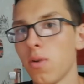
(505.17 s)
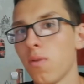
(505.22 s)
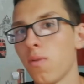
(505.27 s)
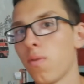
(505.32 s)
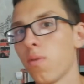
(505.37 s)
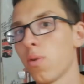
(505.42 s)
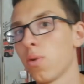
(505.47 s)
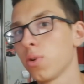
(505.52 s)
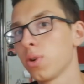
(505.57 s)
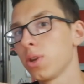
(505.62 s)

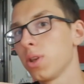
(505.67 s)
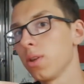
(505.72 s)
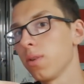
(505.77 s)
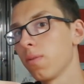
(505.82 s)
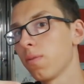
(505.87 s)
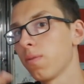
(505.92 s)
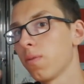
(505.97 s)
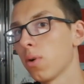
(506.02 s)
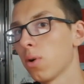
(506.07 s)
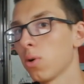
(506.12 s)
forty
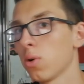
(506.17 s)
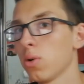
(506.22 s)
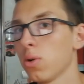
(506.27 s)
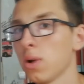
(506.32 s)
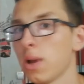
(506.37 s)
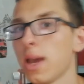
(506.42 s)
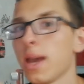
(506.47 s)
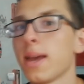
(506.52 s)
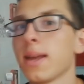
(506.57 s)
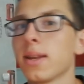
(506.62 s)

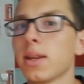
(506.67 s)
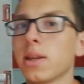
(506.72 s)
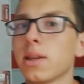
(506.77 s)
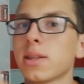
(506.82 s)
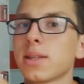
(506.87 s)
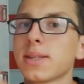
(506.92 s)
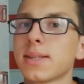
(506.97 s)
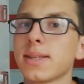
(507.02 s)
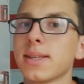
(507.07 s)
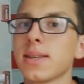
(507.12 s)
four and
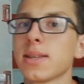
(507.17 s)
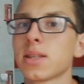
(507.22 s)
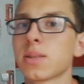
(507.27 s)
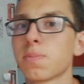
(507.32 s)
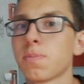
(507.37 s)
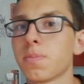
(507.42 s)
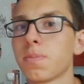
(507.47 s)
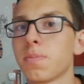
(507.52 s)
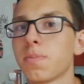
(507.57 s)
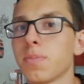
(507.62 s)

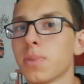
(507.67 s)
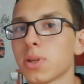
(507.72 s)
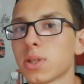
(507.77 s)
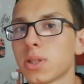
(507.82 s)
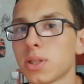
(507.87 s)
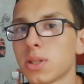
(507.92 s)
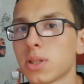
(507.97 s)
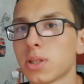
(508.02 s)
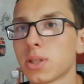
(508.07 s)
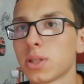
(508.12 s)
six
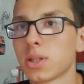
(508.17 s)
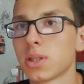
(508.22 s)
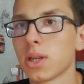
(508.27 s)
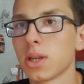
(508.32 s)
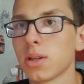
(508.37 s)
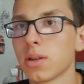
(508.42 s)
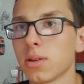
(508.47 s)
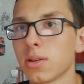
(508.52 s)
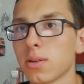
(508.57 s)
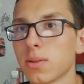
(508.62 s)

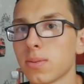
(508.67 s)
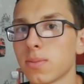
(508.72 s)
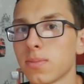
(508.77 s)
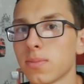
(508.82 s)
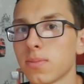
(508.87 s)
percent.